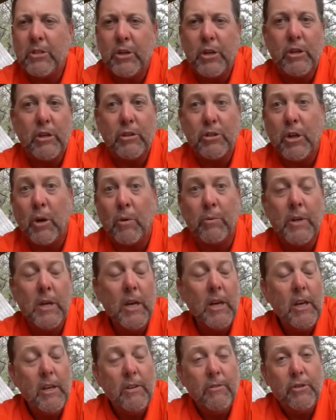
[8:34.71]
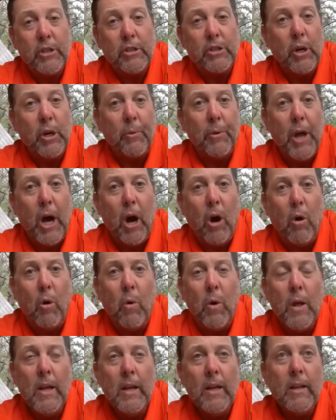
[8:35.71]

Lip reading: So you just don't know.